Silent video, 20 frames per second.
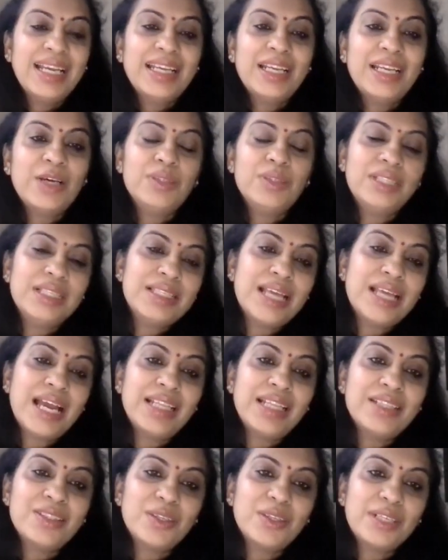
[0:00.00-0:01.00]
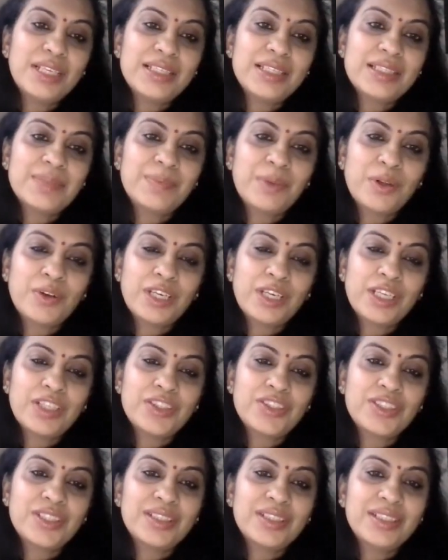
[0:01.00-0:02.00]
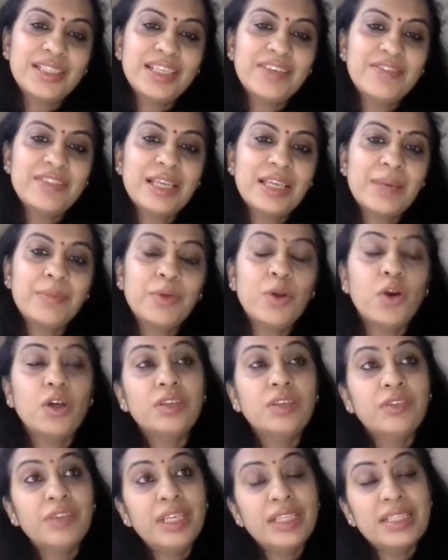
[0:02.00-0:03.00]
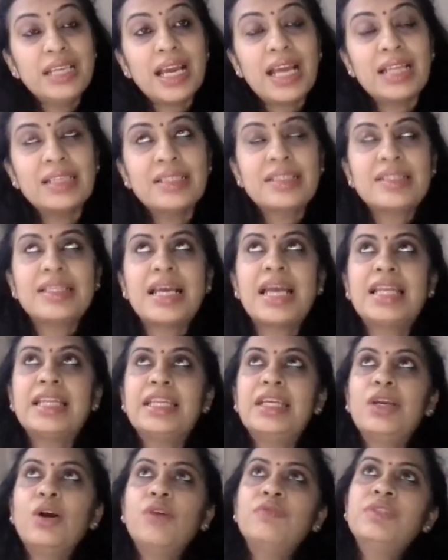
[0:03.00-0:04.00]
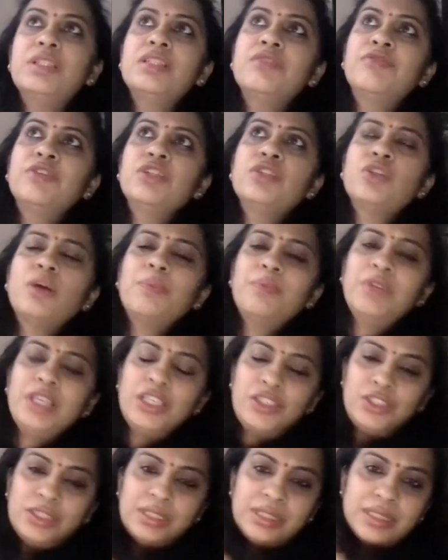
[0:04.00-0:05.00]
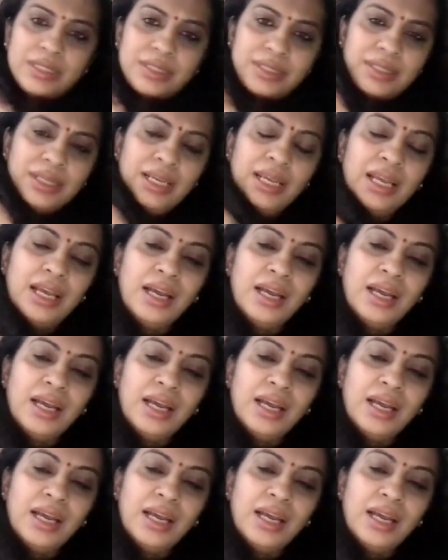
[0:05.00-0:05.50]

Now, this hands on exploration gives them concrete understanding of the different operations: